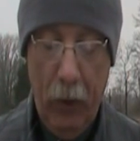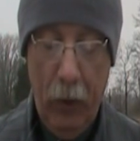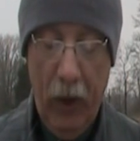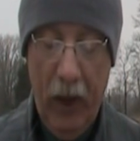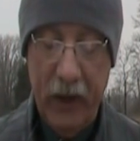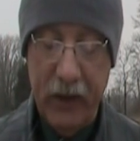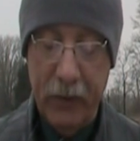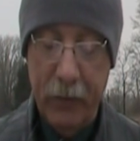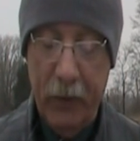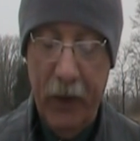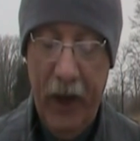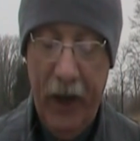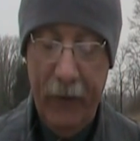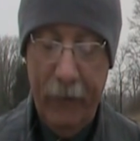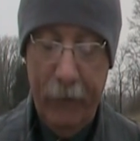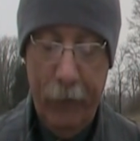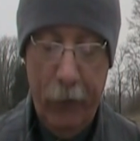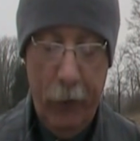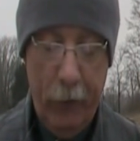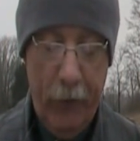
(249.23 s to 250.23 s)
That's a
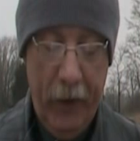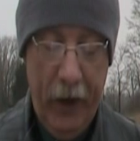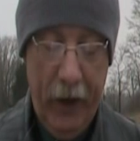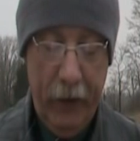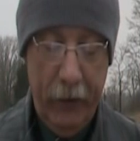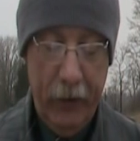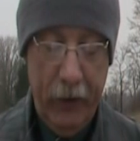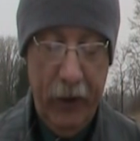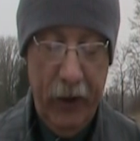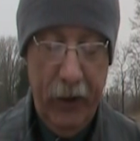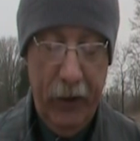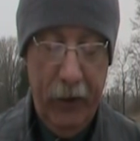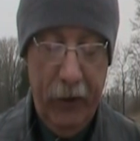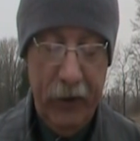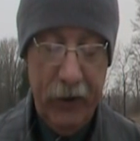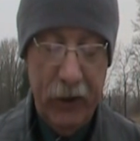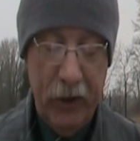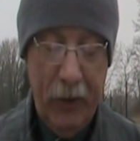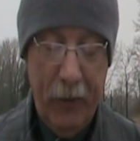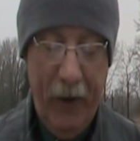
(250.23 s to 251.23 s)
platform mound.
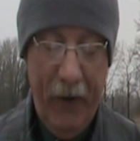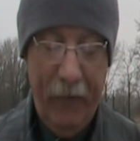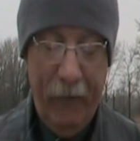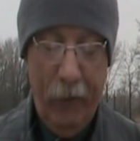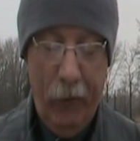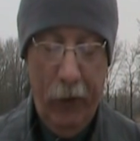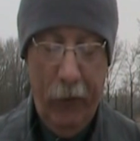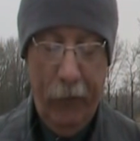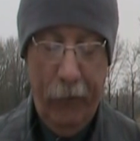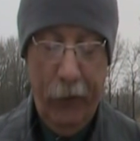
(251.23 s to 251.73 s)
It's about 4